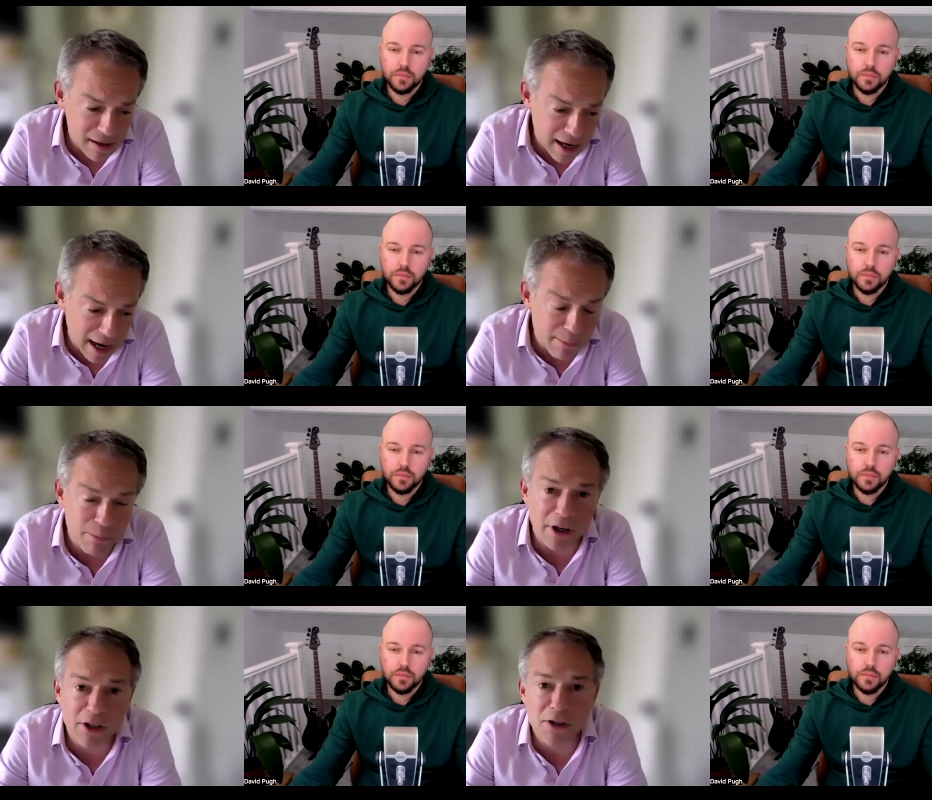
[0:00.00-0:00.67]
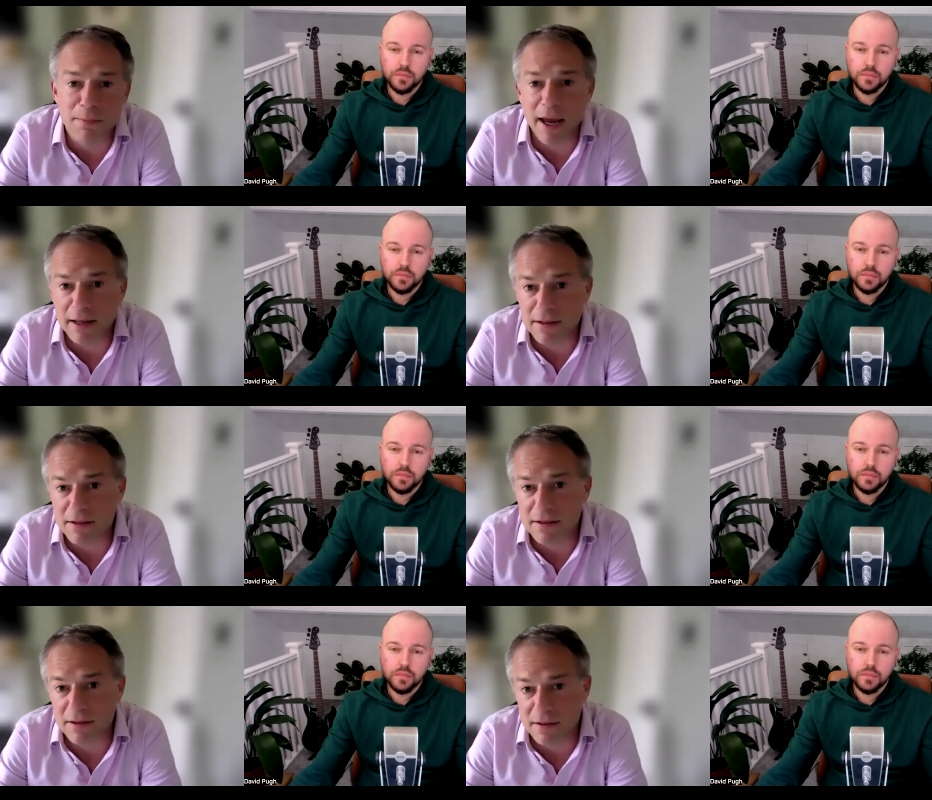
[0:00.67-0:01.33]

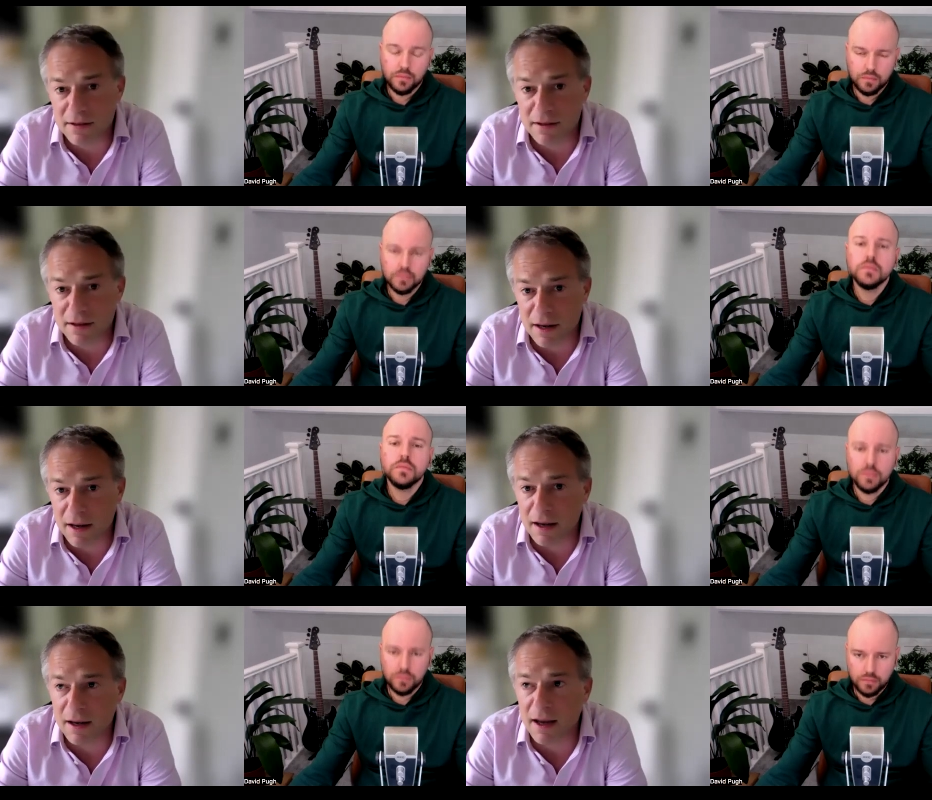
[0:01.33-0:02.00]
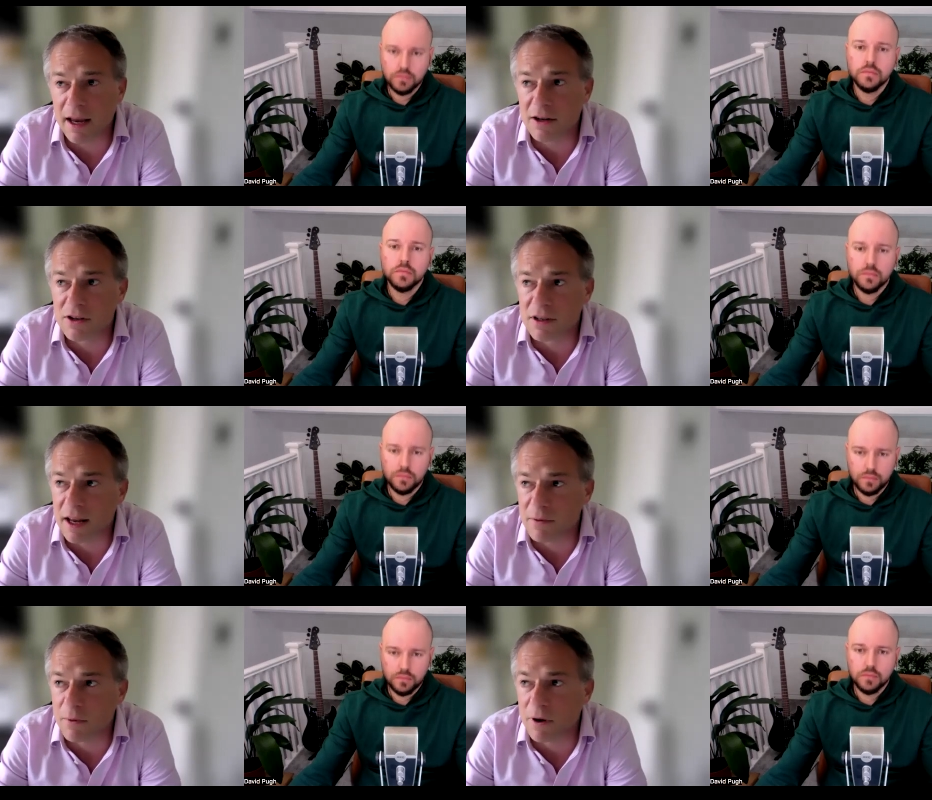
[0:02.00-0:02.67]
Speaker 1: Cambridge-based uh, angel
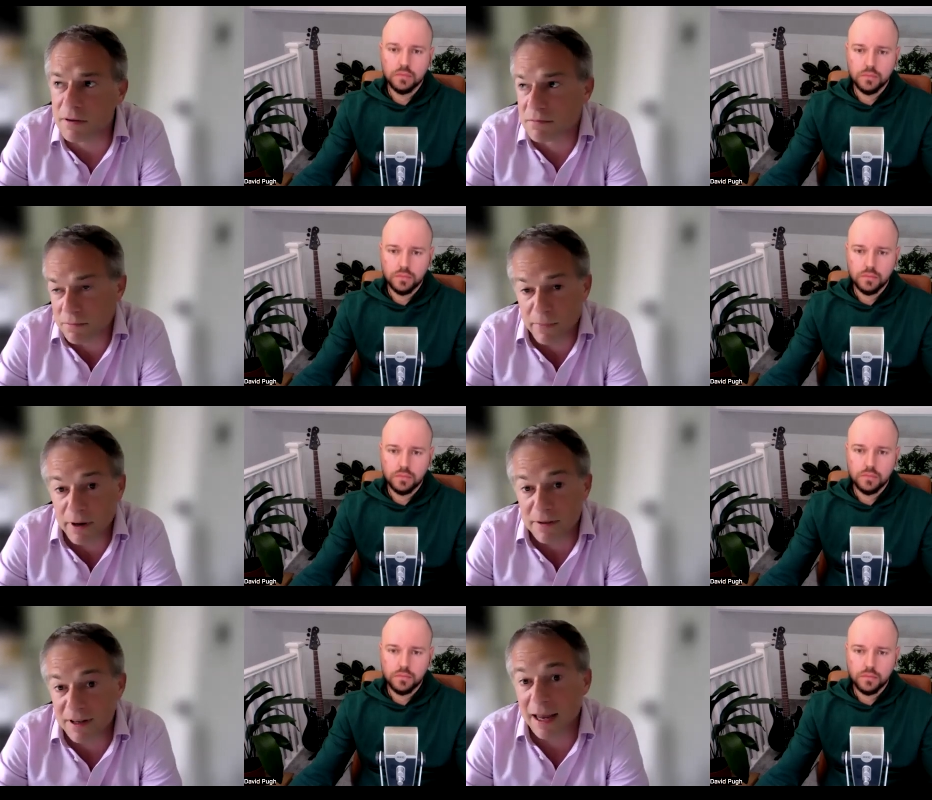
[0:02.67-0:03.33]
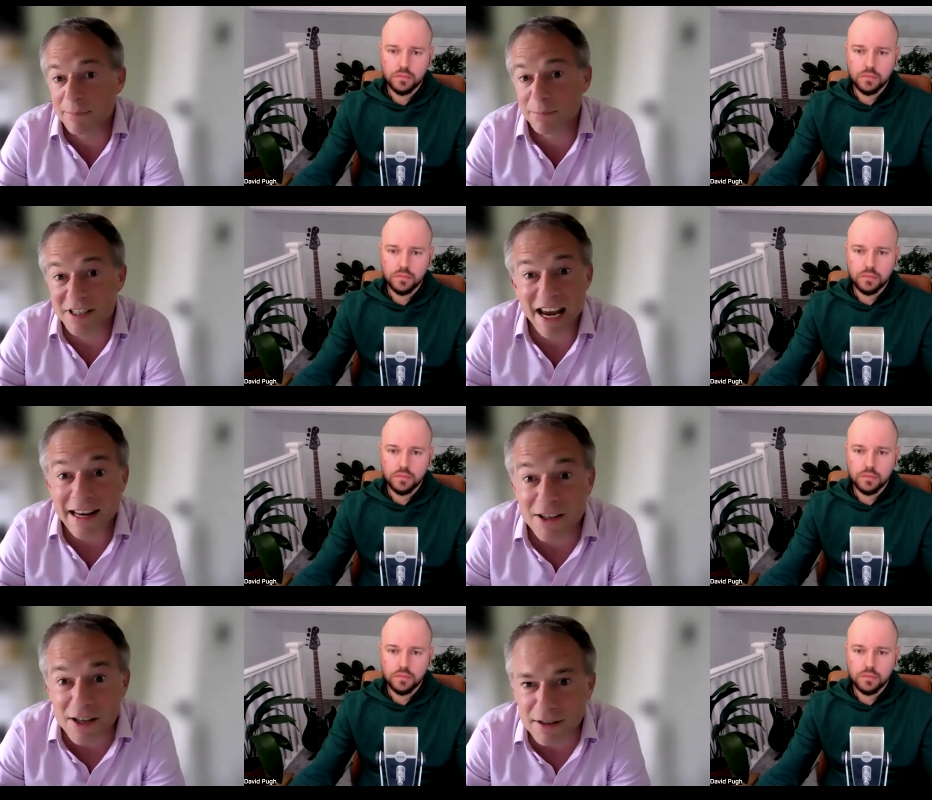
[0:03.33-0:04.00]
network, well, Cambridge
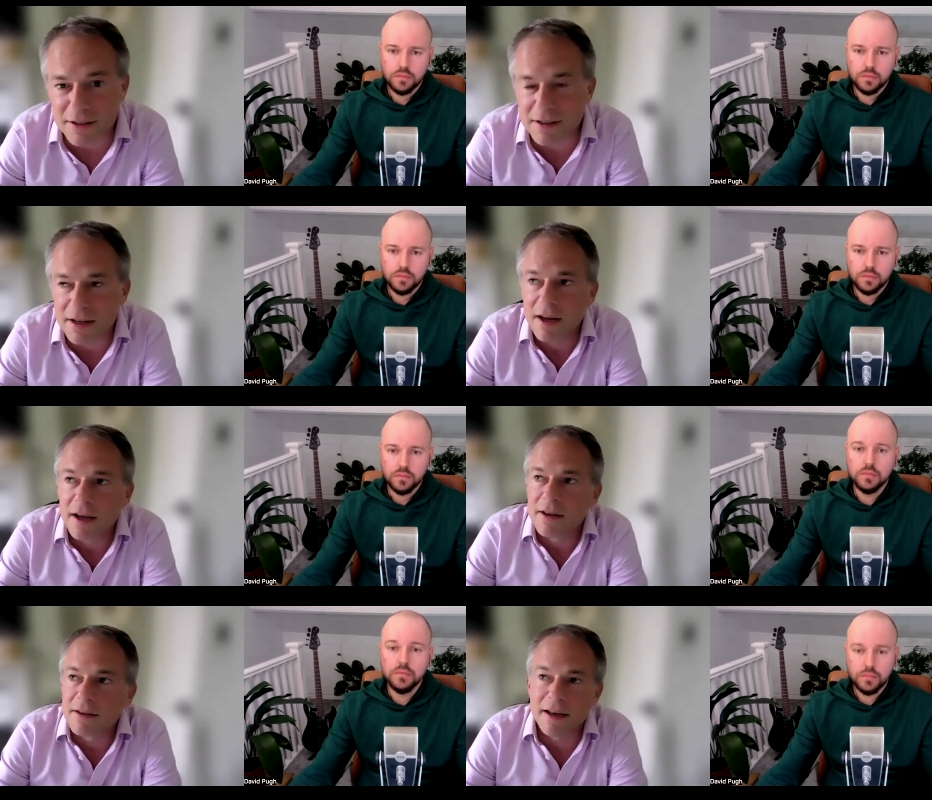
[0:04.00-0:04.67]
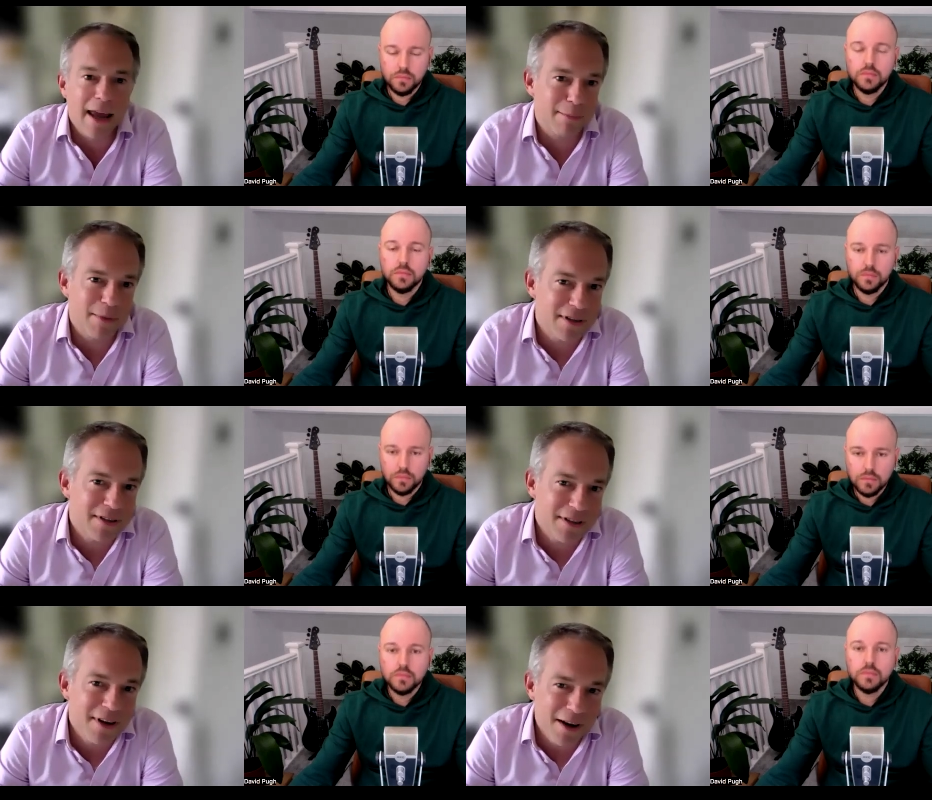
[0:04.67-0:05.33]
Angels. Mm-hmm. The name
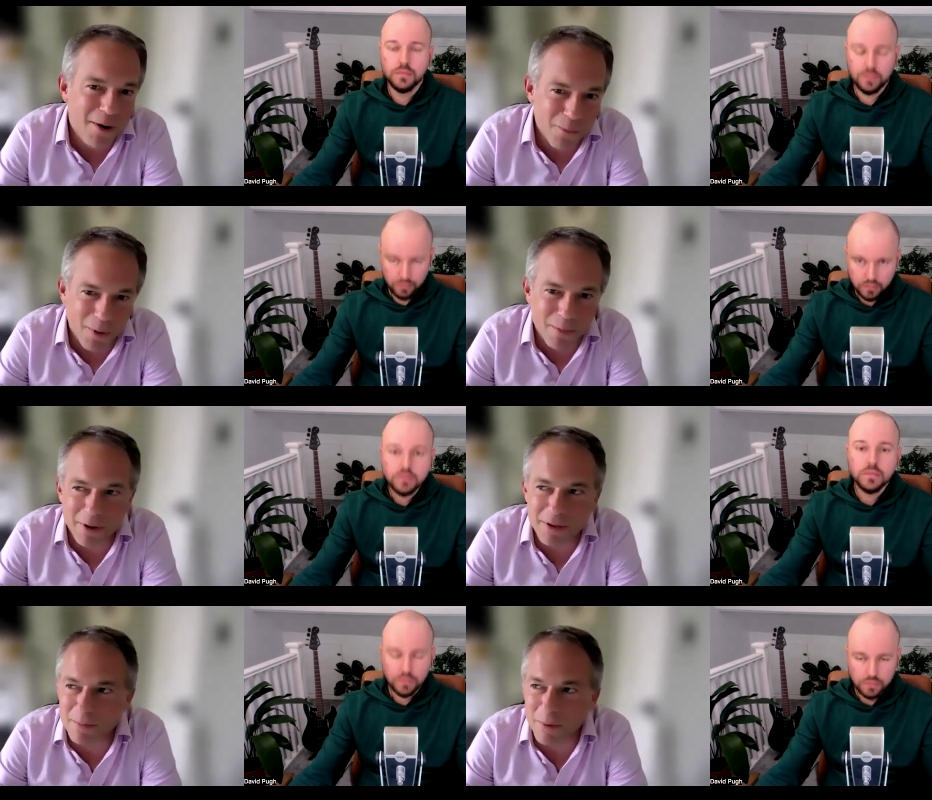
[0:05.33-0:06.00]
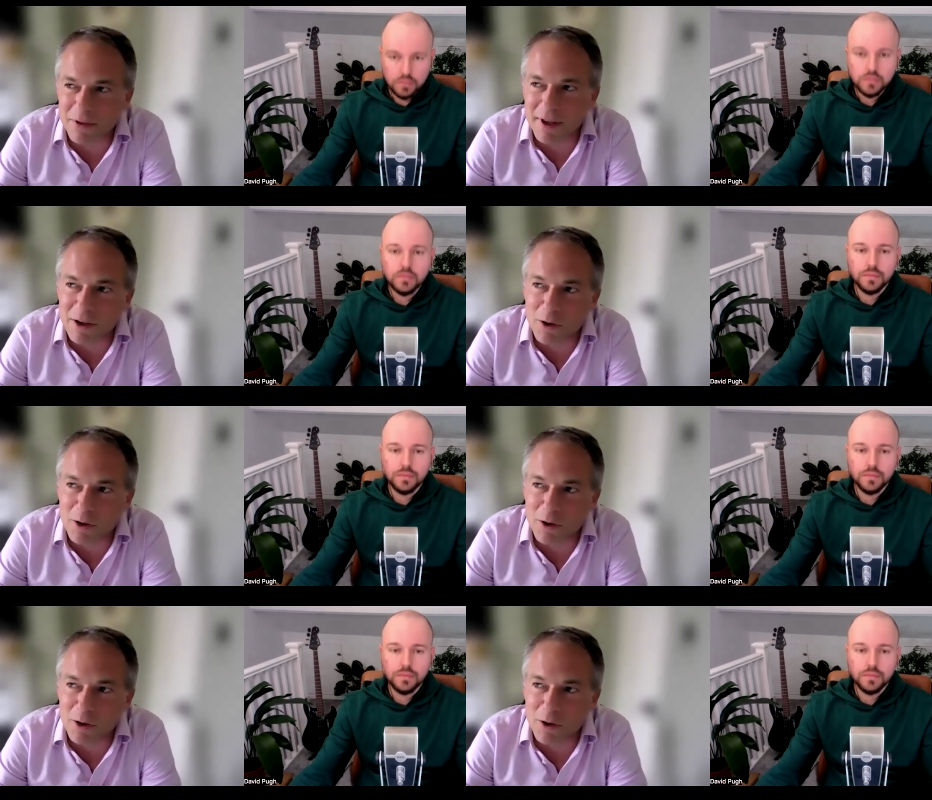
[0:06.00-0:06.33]
is what what what they